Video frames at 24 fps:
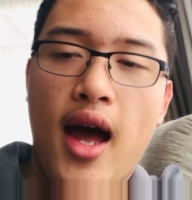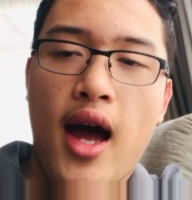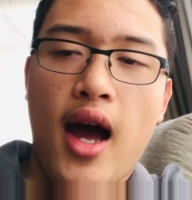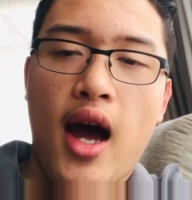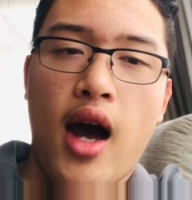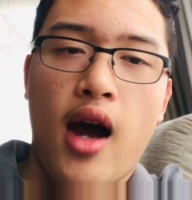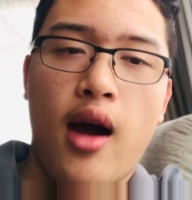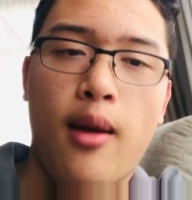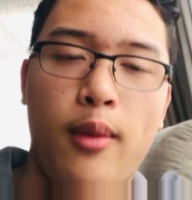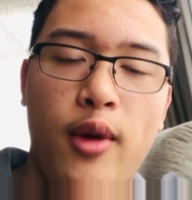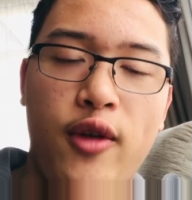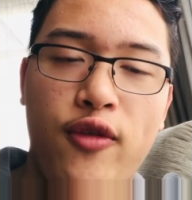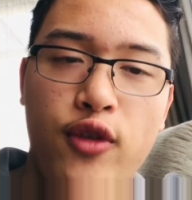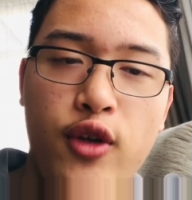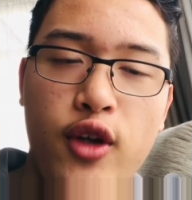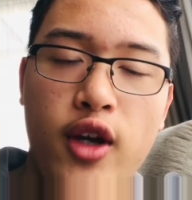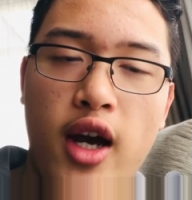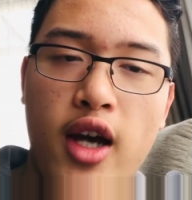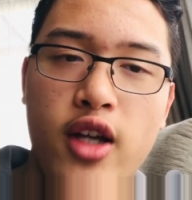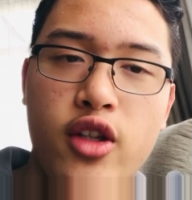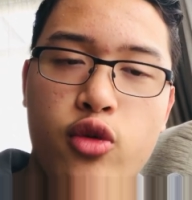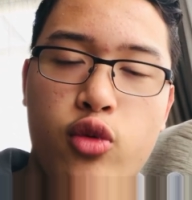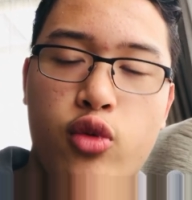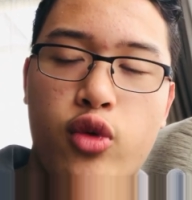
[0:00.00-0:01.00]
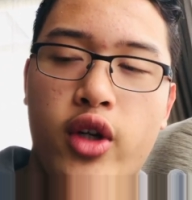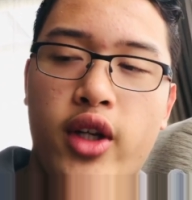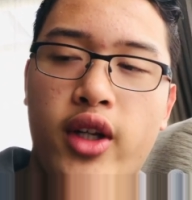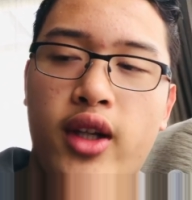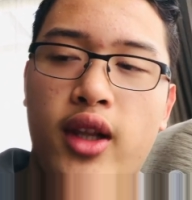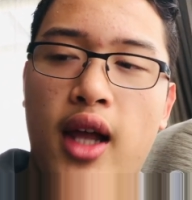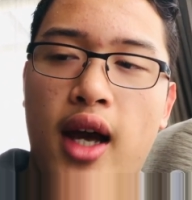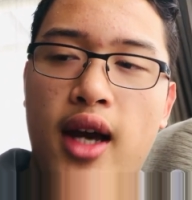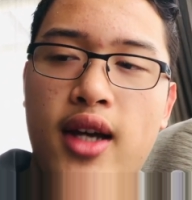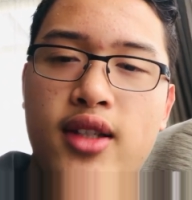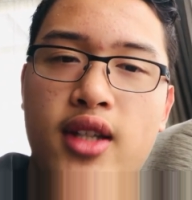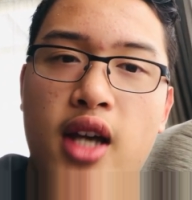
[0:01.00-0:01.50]
um, if you guys
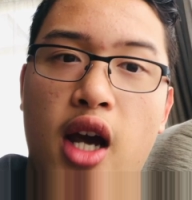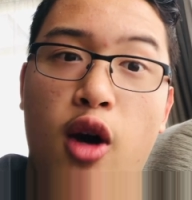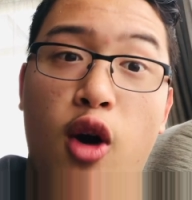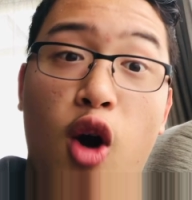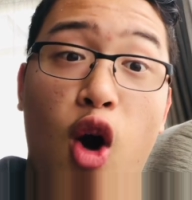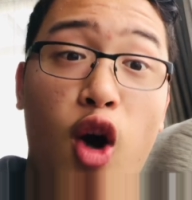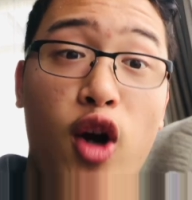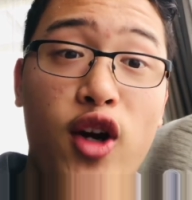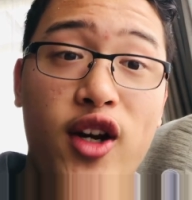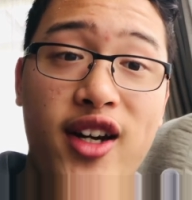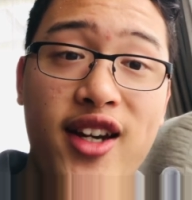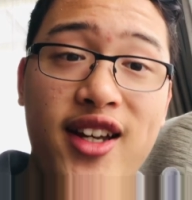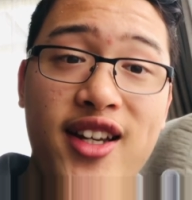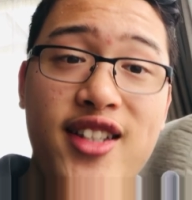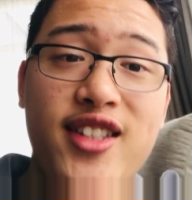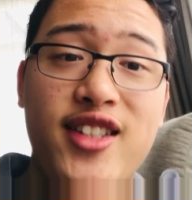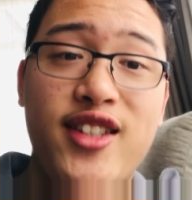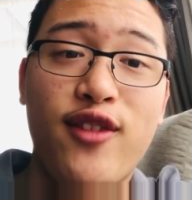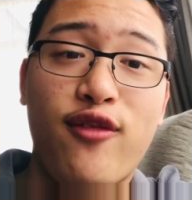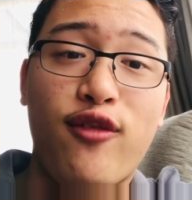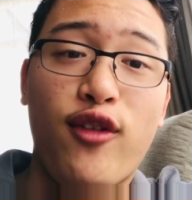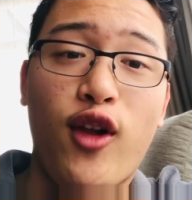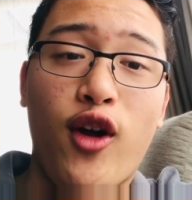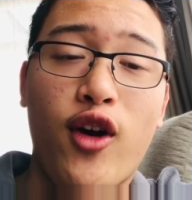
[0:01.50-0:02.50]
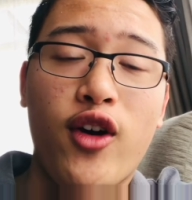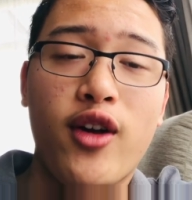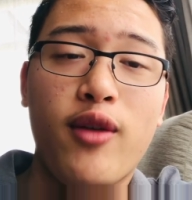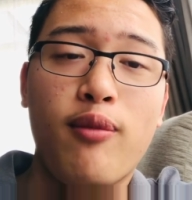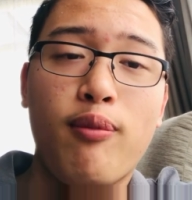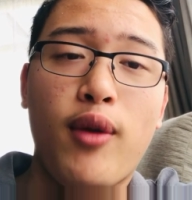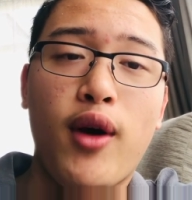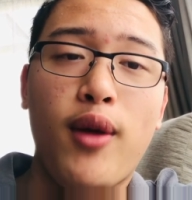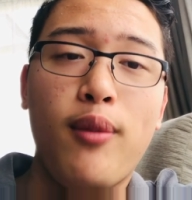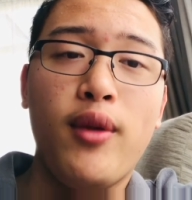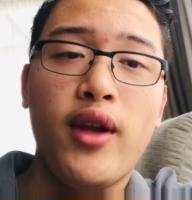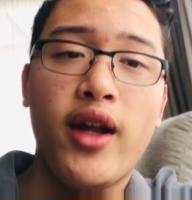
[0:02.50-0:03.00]
realize how hard it is to vlog in
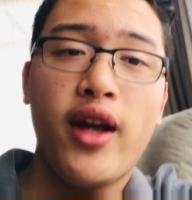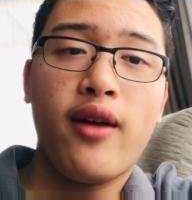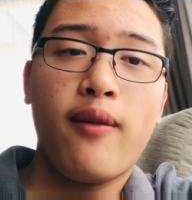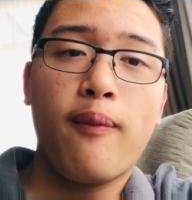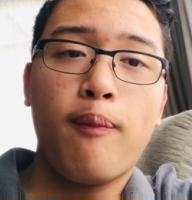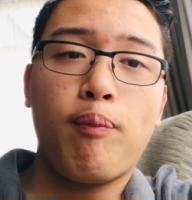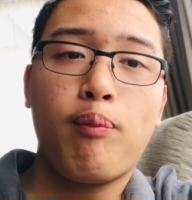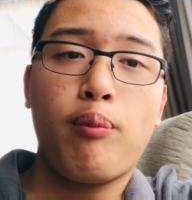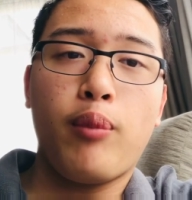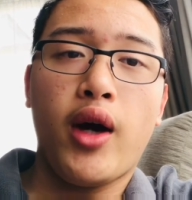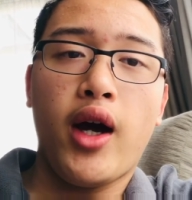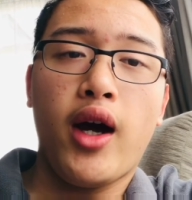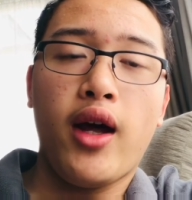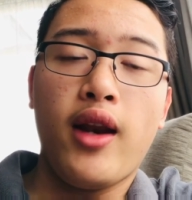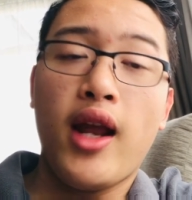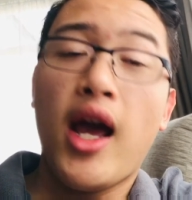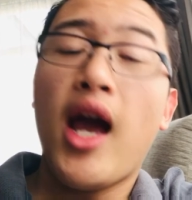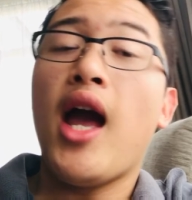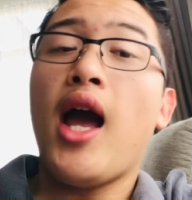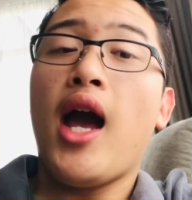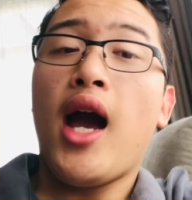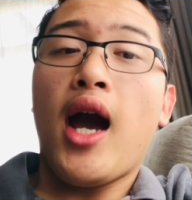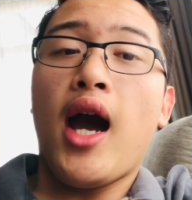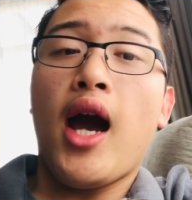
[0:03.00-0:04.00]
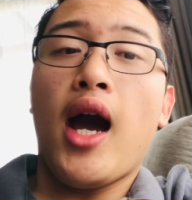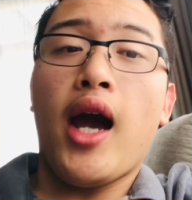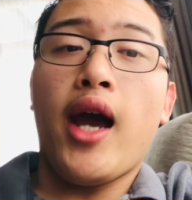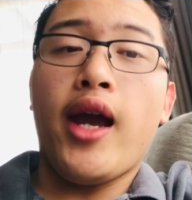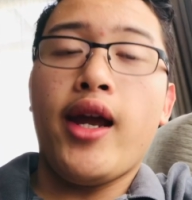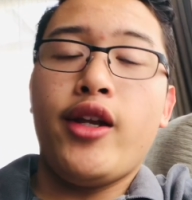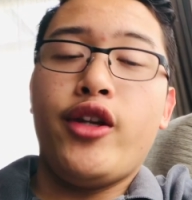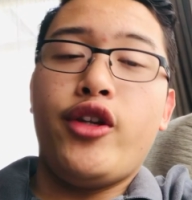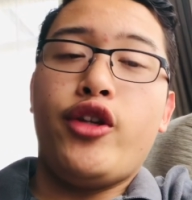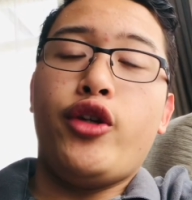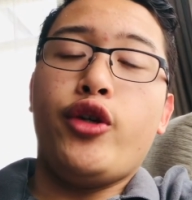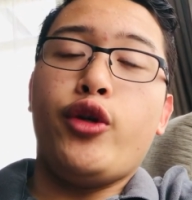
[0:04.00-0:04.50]
public, but
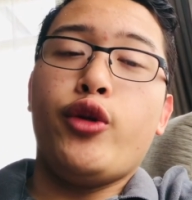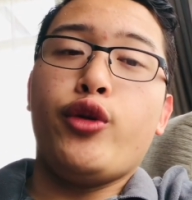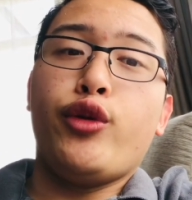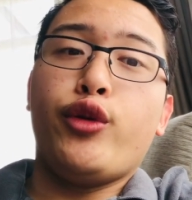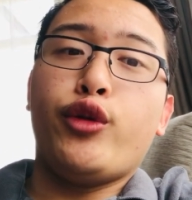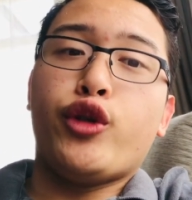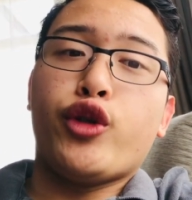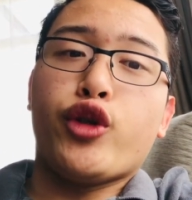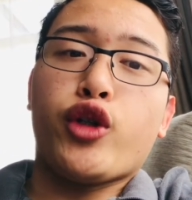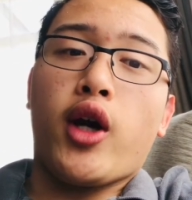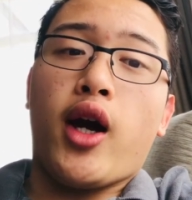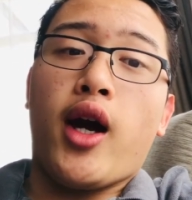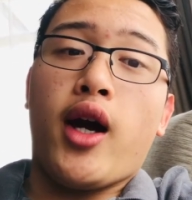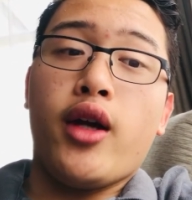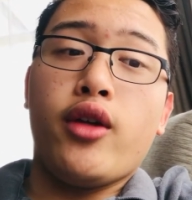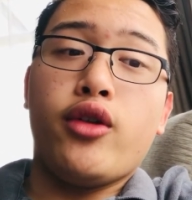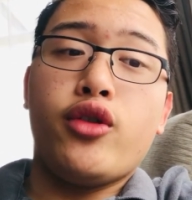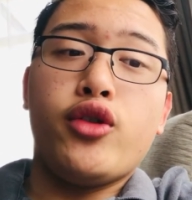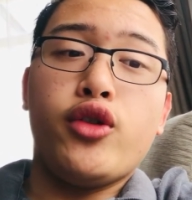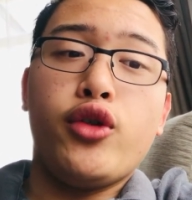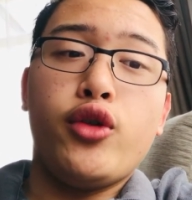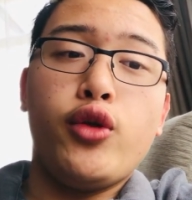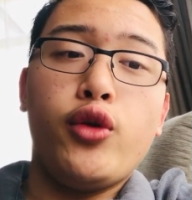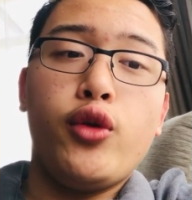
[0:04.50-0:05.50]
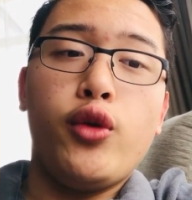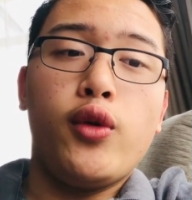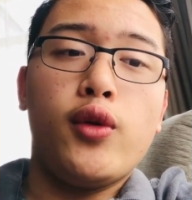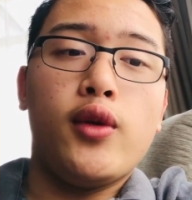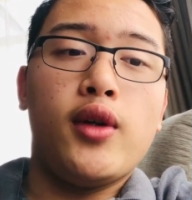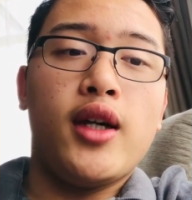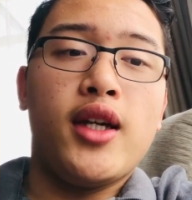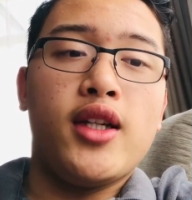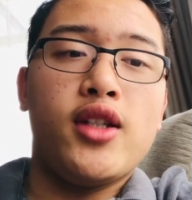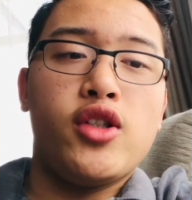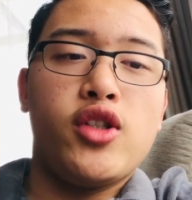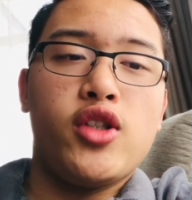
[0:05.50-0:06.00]
I do try to.
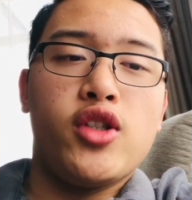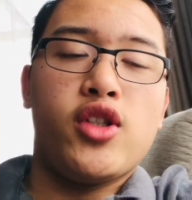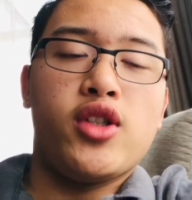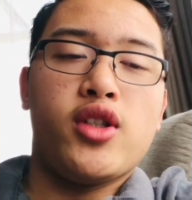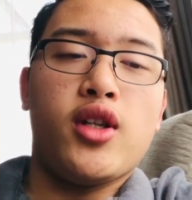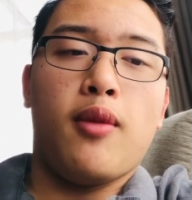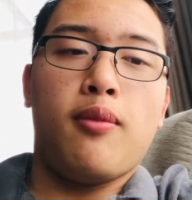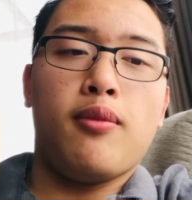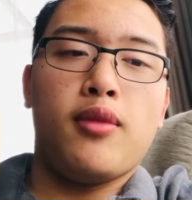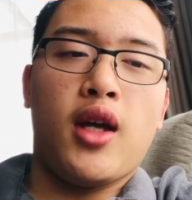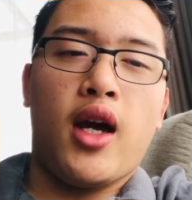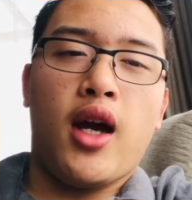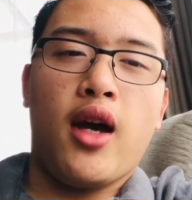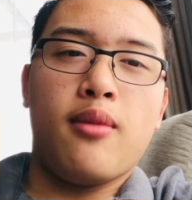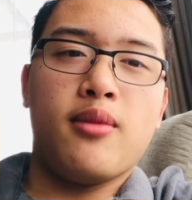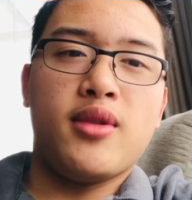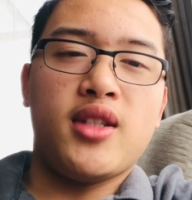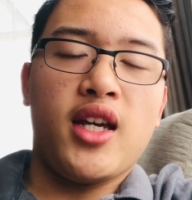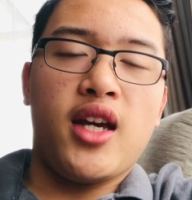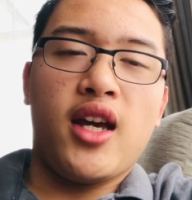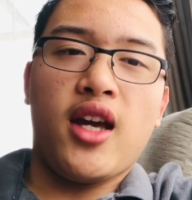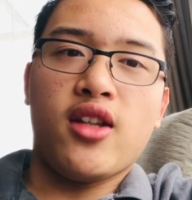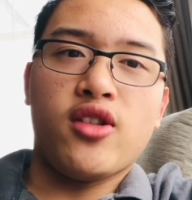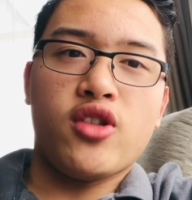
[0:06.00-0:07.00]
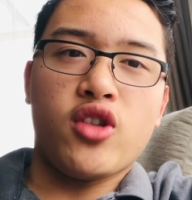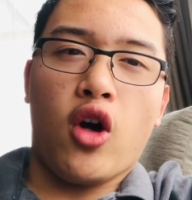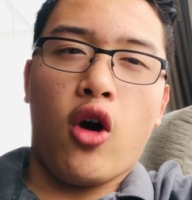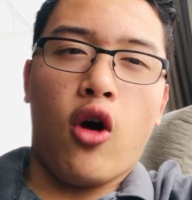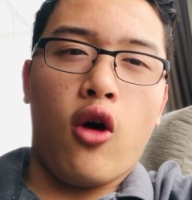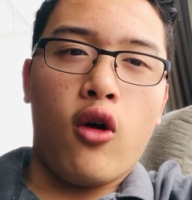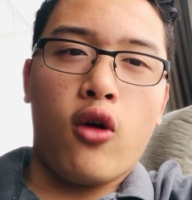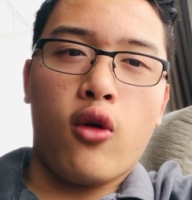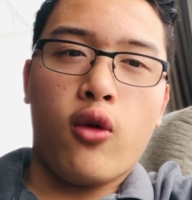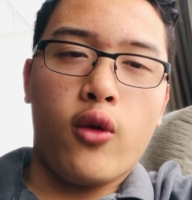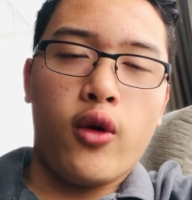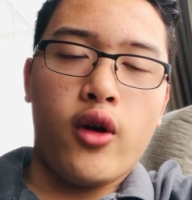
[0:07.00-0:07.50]
It's just sometimes it gets
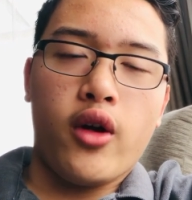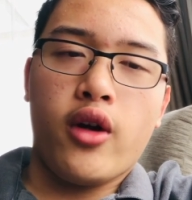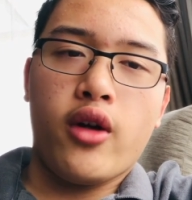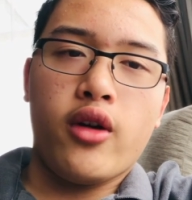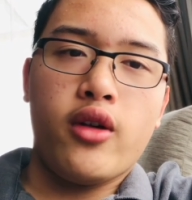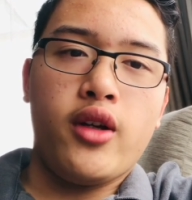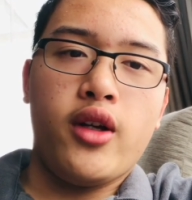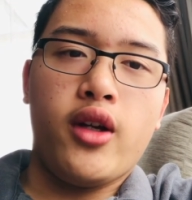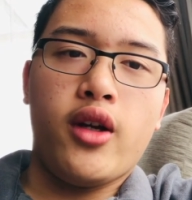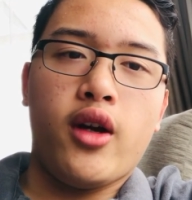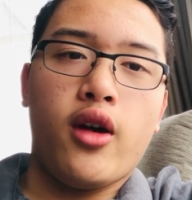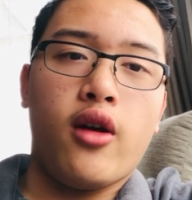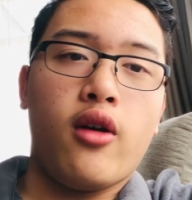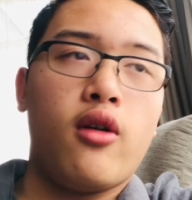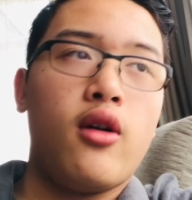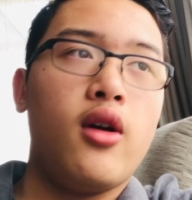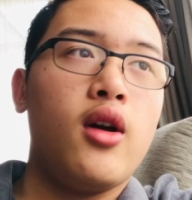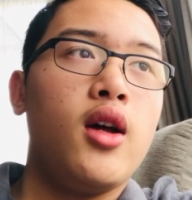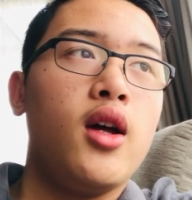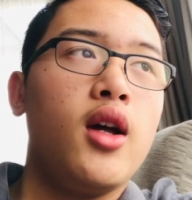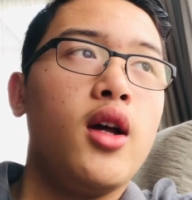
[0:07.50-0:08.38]
awkward, you know.